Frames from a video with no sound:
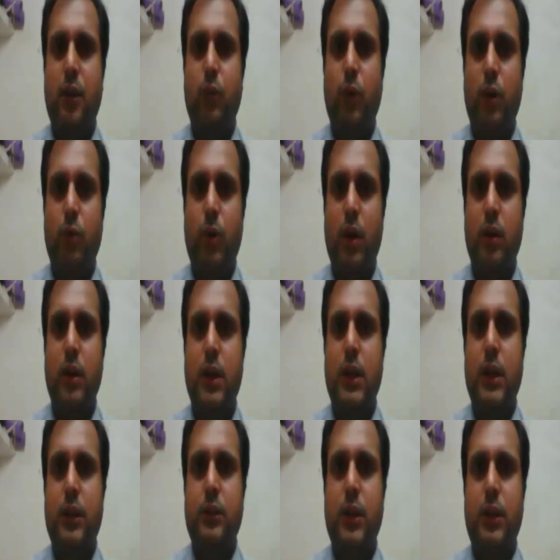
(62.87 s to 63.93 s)
World War.
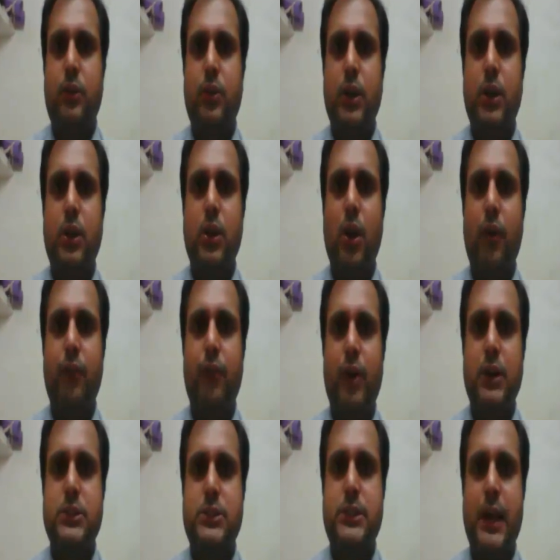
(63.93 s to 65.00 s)
The Treaty of
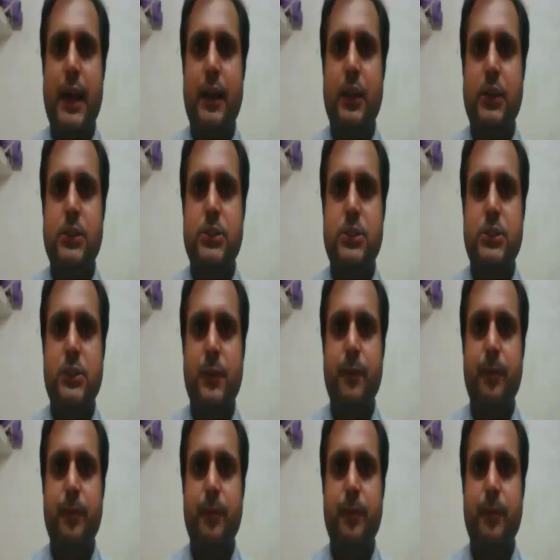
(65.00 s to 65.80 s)
Versailles.